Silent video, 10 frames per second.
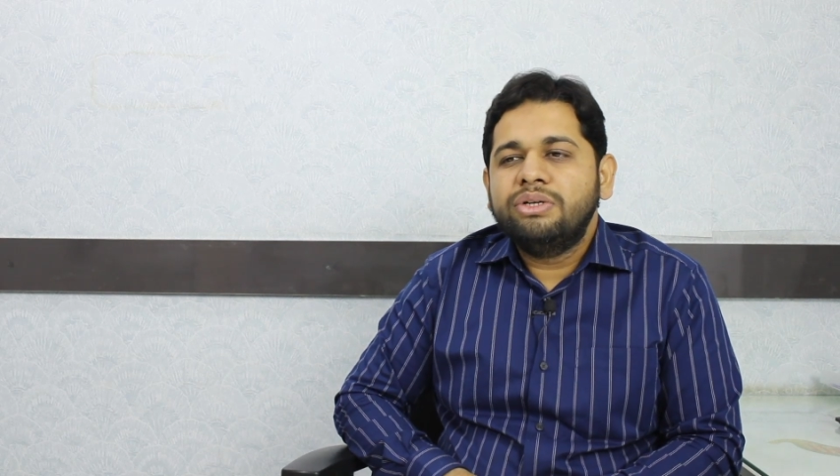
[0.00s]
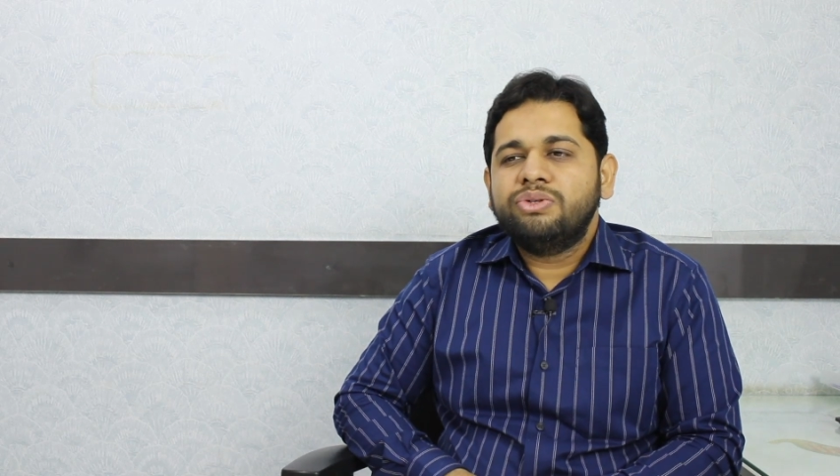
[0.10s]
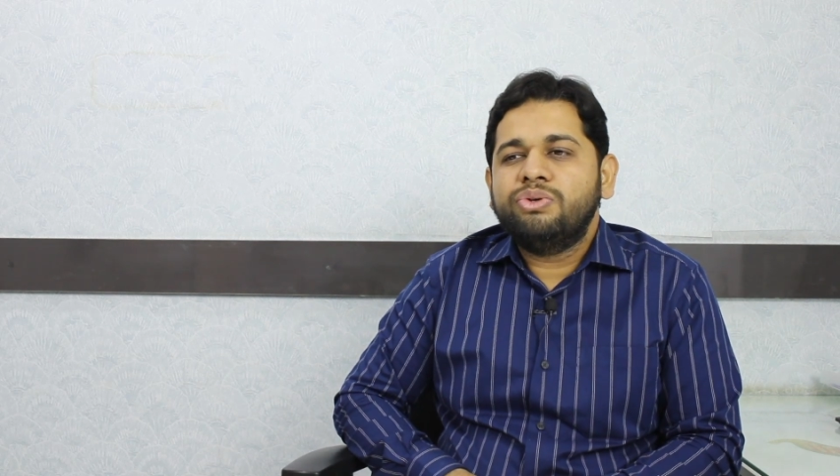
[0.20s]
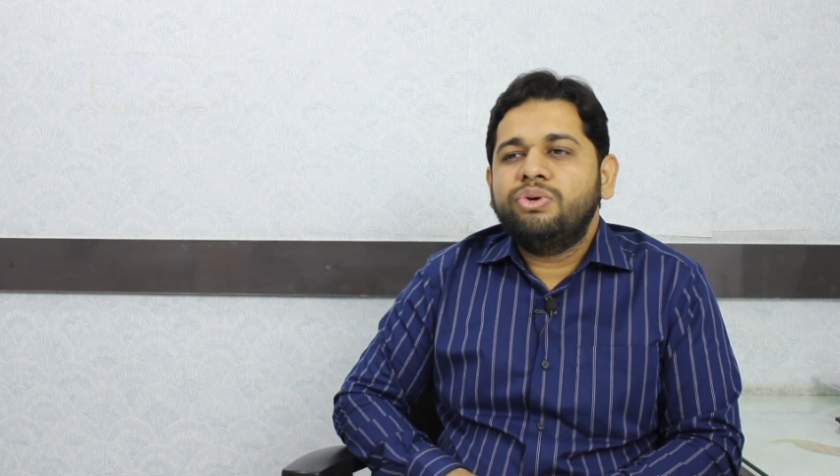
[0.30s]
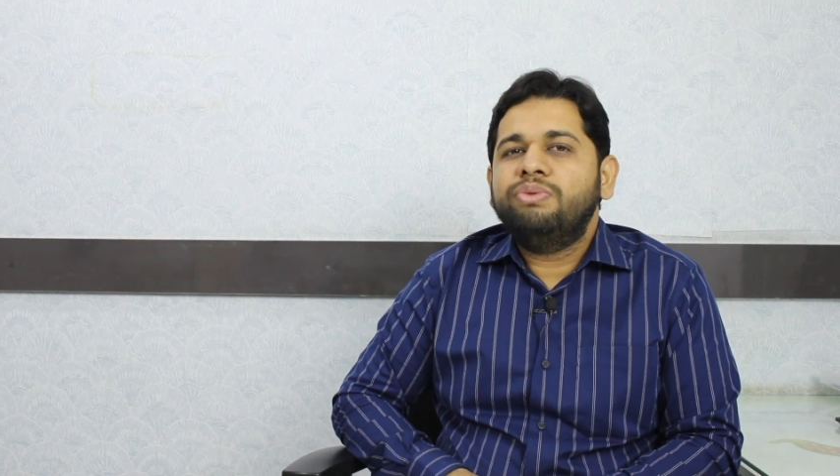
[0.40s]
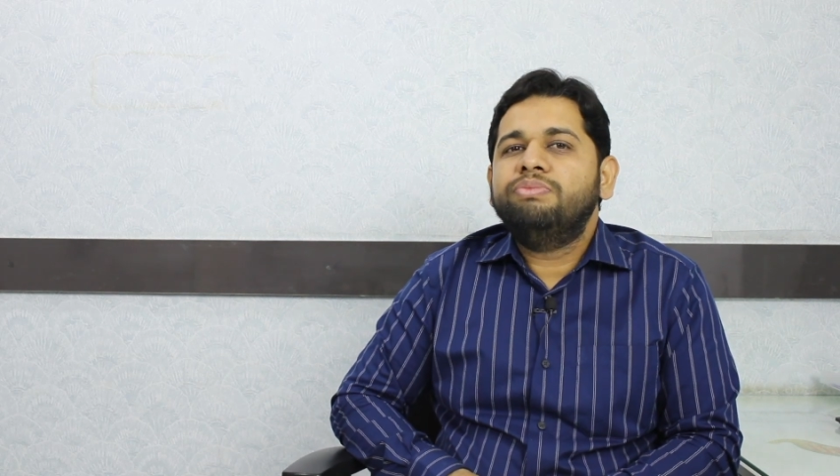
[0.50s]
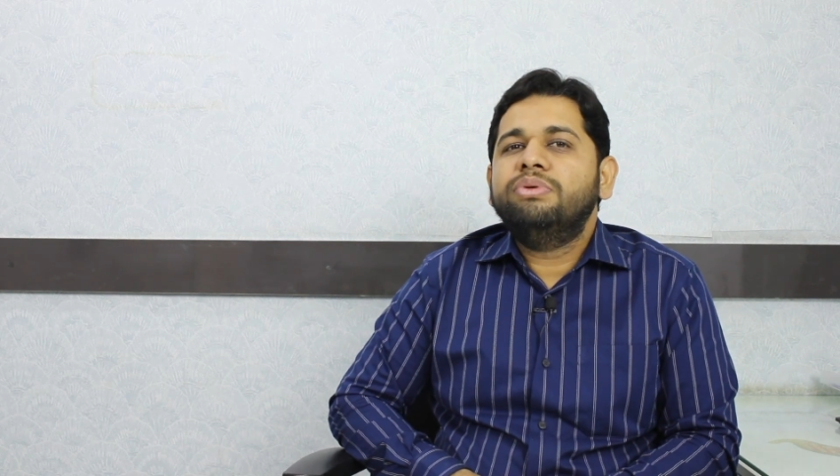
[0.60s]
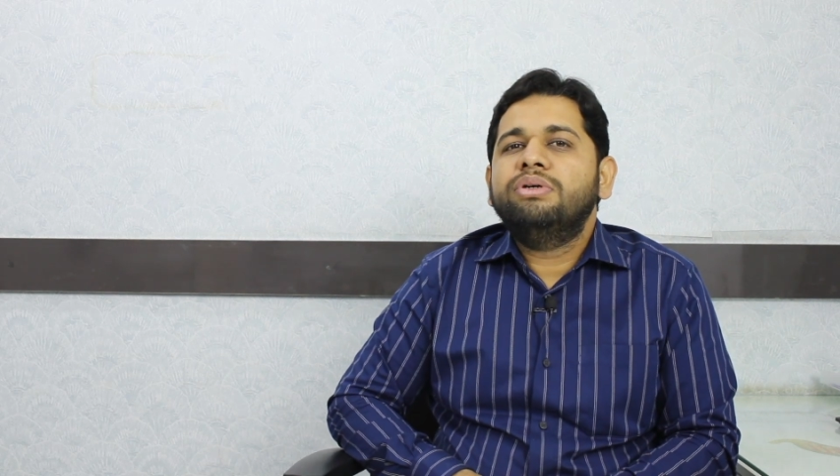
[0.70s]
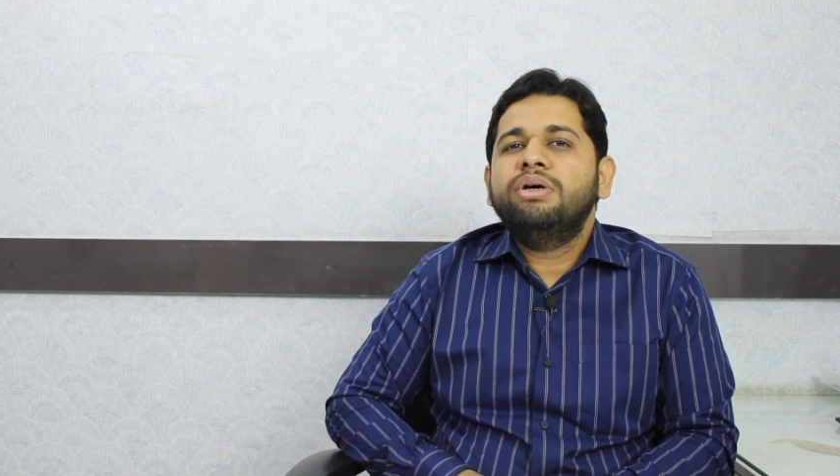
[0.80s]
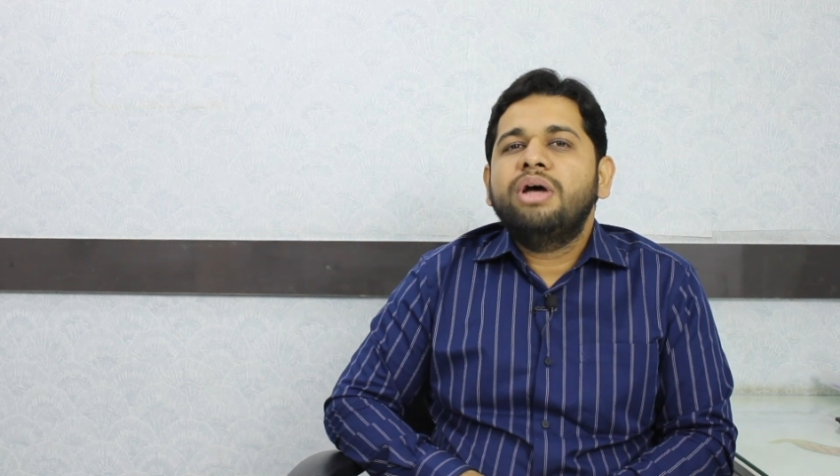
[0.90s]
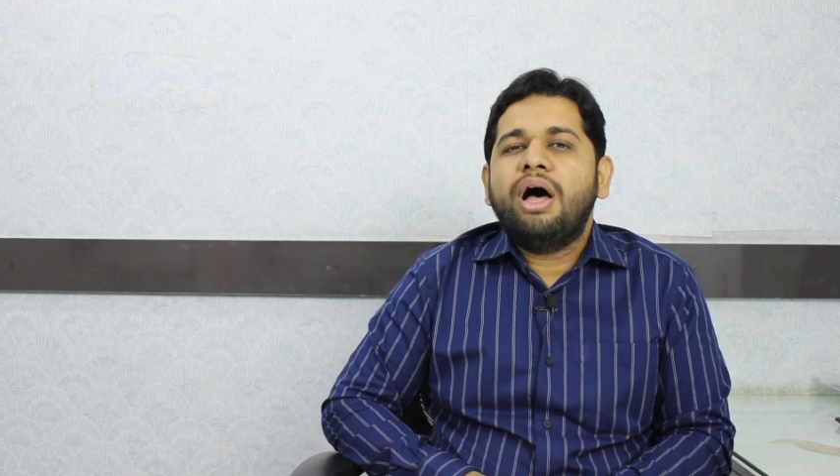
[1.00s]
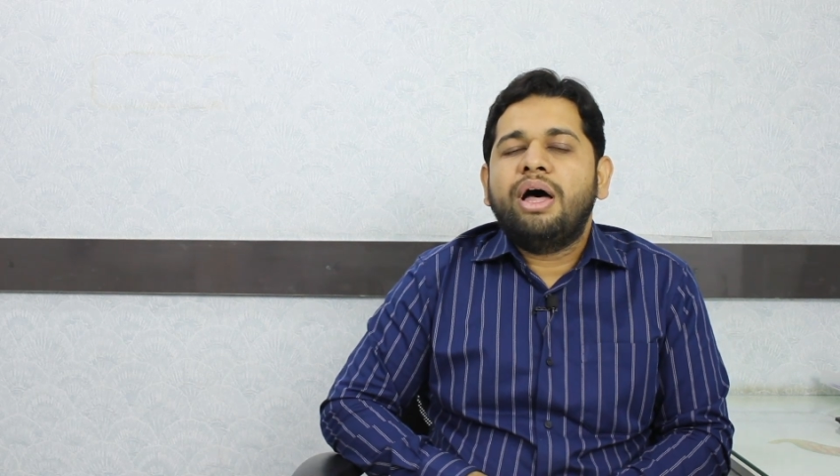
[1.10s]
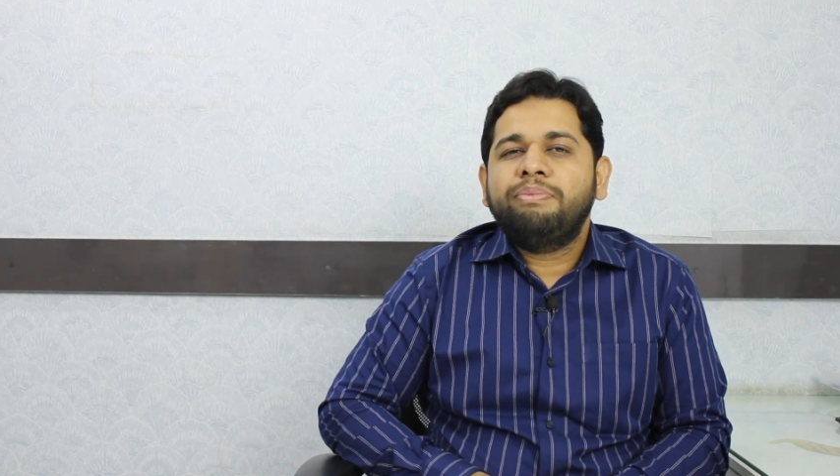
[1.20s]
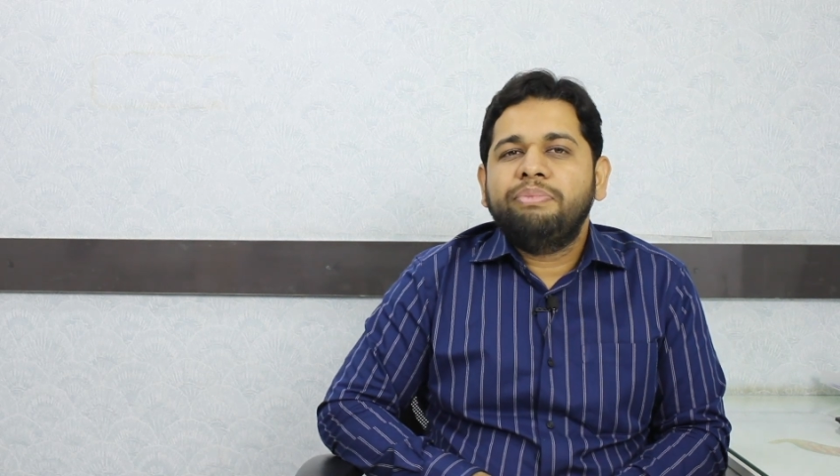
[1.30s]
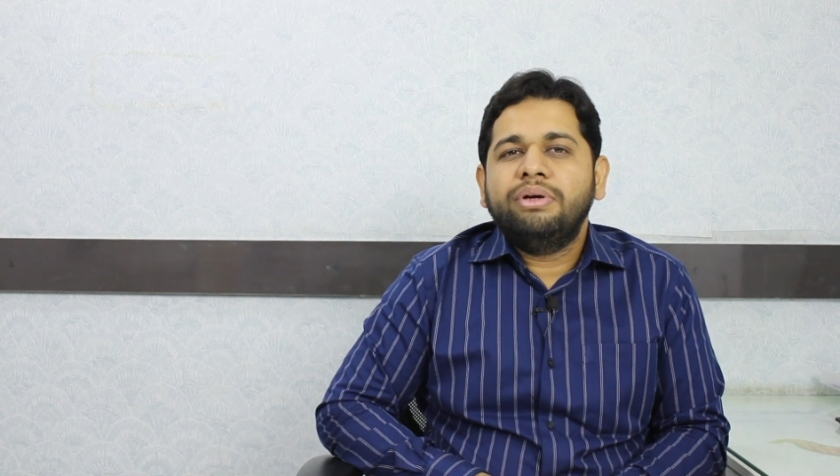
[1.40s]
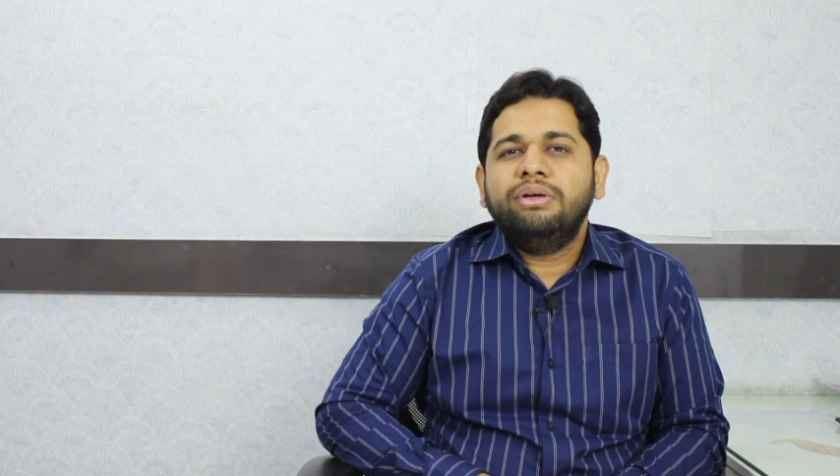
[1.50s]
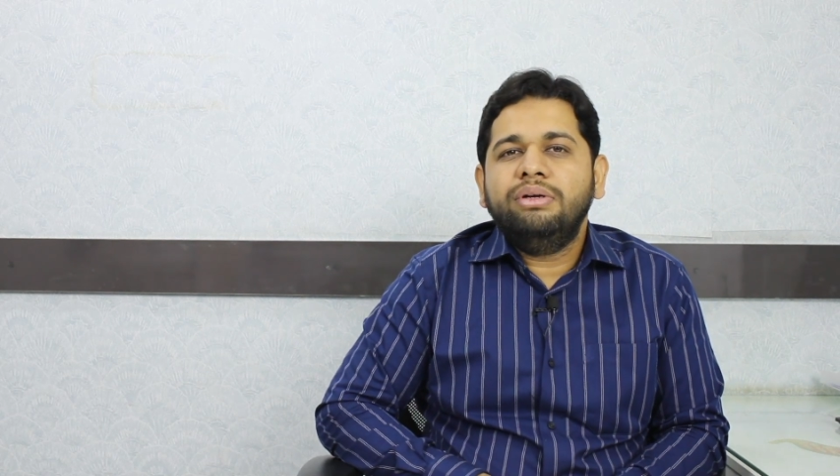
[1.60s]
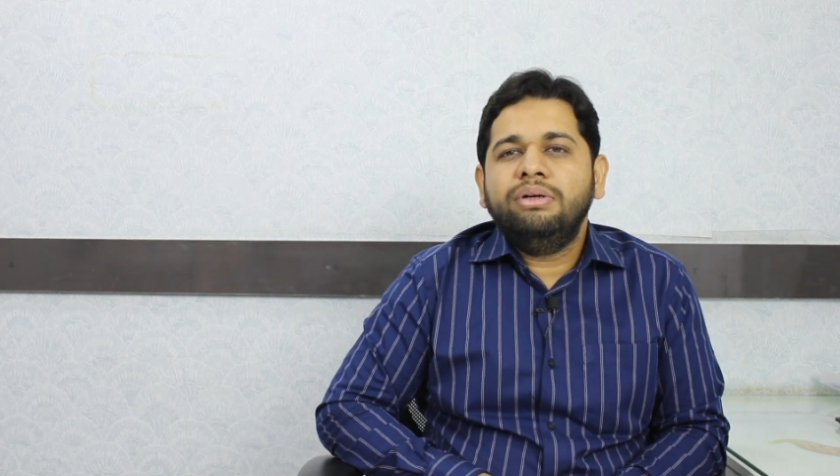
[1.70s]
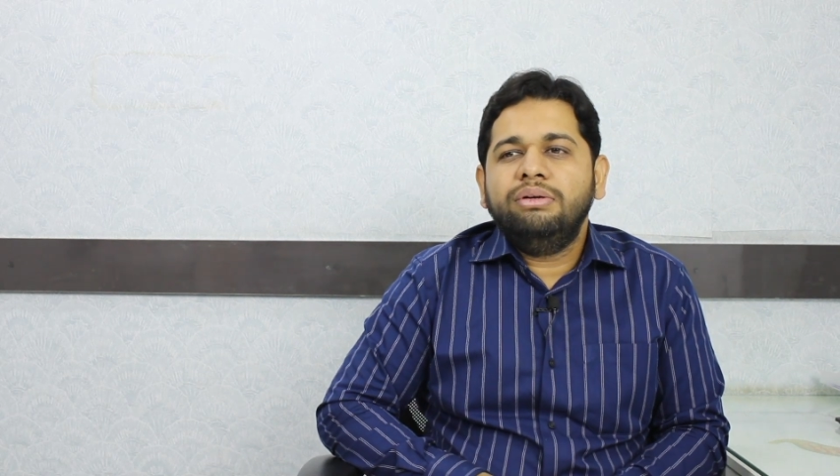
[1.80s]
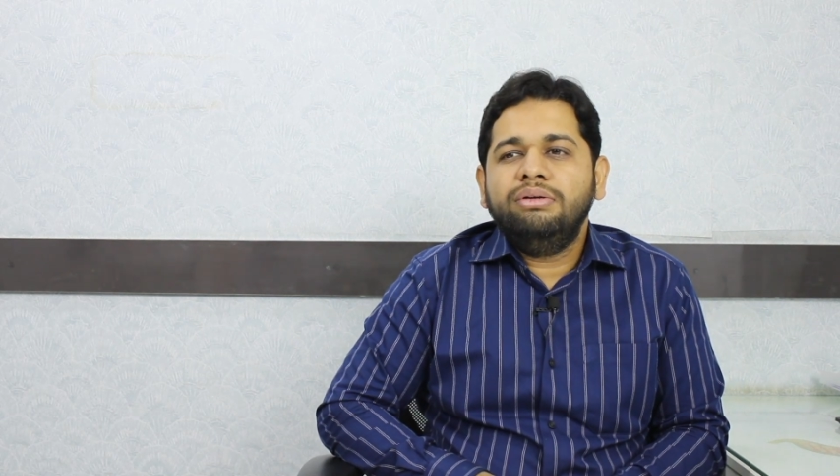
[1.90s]
So,
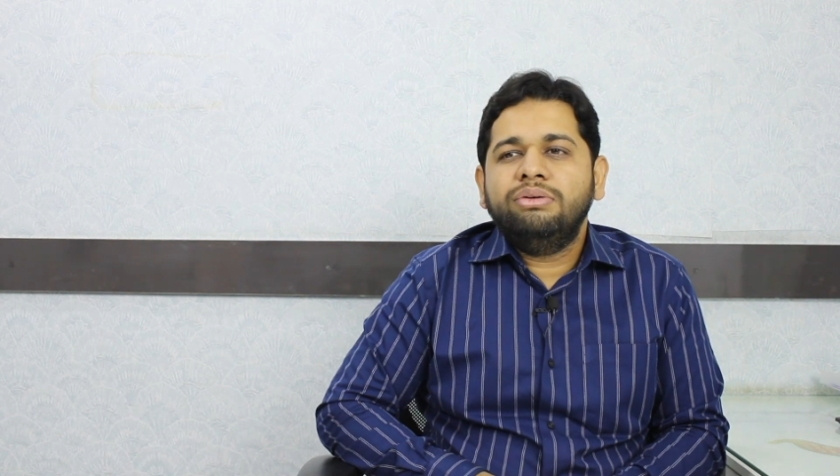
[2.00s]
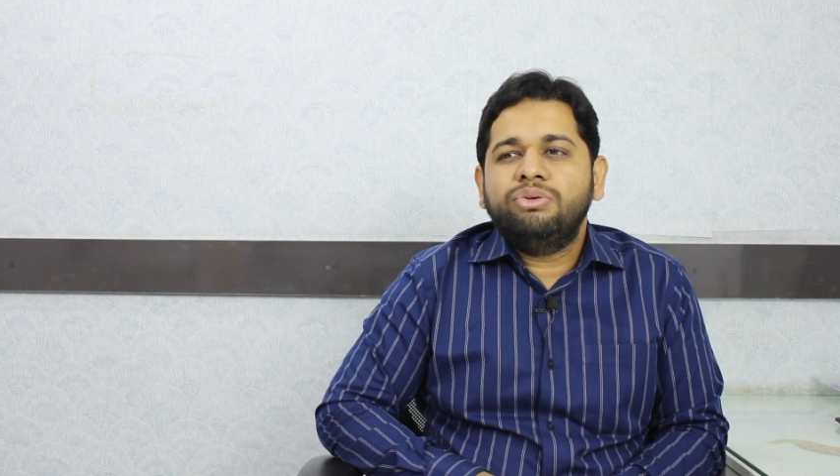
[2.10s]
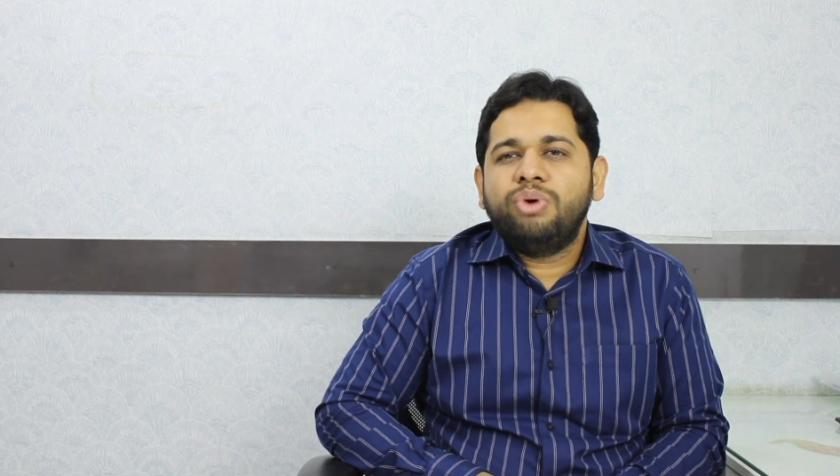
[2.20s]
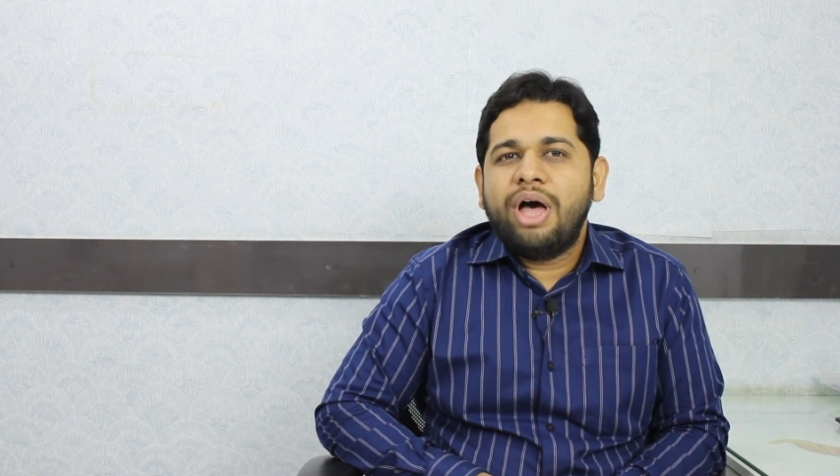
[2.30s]
to